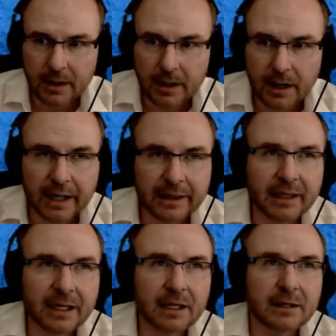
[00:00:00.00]
I
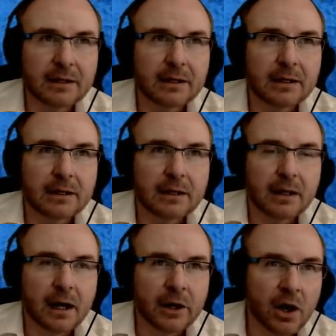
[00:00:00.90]
think
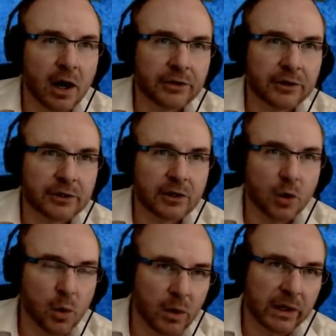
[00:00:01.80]
an author
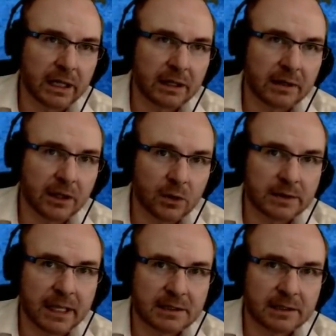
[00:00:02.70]
quoting the Old
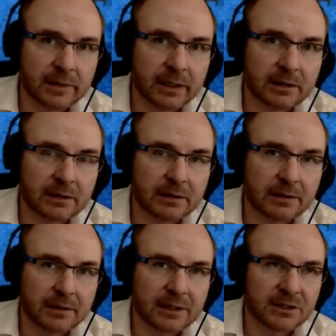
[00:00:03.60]
Testament
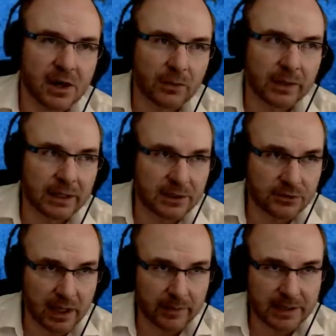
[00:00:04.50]
is not really
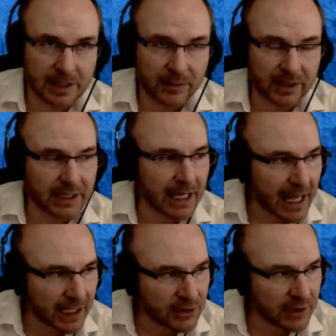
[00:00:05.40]
describing something that
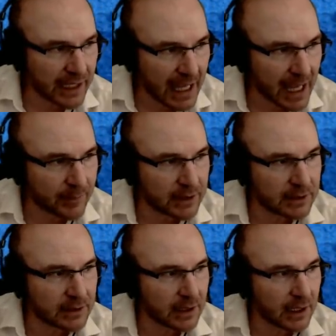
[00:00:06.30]
actually happened
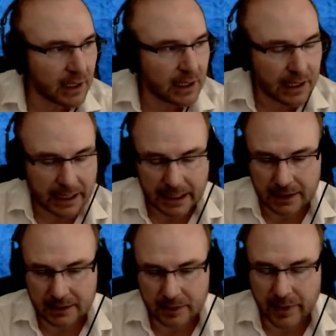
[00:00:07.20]

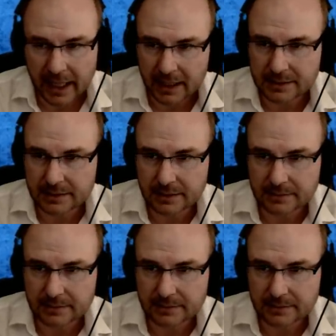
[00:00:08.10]
in the past.